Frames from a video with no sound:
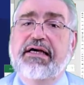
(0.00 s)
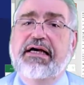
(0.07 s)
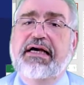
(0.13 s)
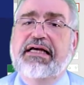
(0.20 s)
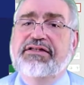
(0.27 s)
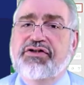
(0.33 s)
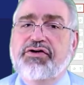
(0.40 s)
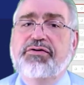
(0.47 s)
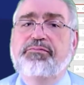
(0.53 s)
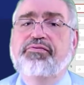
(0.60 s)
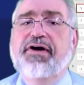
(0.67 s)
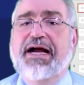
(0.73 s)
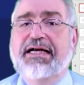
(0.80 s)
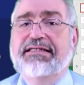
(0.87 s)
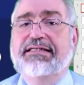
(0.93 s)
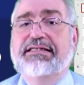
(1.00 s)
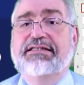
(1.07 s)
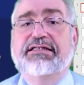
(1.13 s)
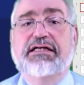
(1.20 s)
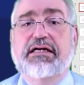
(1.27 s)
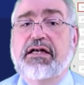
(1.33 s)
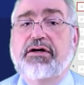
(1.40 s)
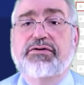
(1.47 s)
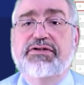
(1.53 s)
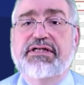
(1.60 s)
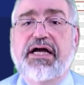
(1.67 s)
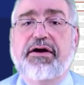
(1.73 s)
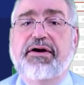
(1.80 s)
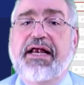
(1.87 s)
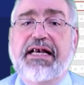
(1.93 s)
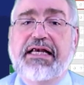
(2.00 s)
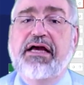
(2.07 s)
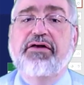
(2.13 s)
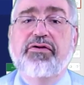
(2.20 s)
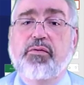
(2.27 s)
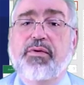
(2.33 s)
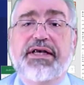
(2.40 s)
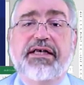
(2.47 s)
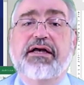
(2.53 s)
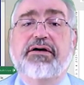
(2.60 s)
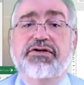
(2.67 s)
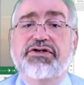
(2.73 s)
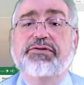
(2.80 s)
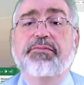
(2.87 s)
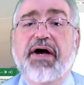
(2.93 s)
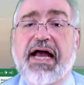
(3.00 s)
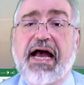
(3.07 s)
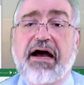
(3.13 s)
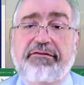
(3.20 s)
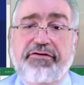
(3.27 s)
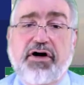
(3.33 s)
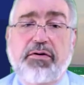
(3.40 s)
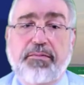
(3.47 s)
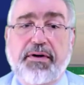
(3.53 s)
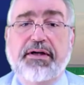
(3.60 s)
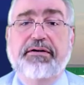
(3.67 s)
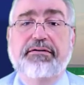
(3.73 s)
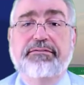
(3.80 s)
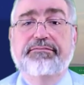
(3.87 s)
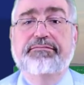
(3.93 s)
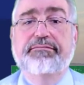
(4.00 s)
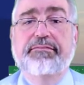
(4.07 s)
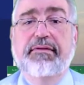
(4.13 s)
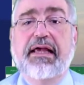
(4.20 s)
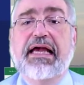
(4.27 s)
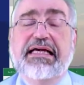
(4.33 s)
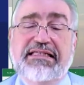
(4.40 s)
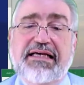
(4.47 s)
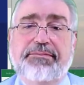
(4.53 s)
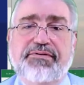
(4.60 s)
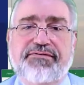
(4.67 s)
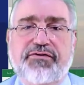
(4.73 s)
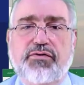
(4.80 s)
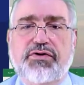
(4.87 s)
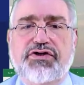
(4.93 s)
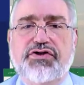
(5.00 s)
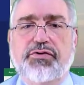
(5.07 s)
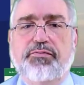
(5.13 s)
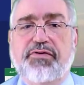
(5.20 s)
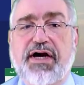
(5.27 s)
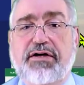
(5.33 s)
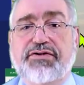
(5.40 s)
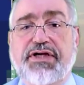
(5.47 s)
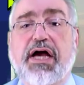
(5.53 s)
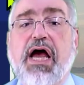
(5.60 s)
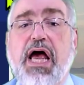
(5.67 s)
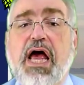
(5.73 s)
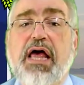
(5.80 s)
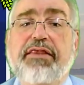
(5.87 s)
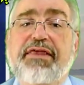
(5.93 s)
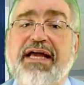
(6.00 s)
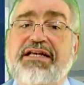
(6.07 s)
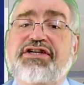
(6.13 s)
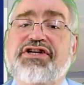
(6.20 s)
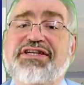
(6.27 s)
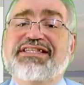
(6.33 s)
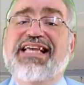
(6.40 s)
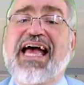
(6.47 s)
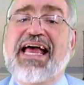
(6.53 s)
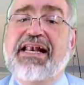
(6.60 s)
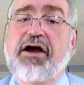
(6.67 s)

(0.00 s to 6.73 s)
it's good practice to close down any other windows you might have open, except of course your browser. Then just head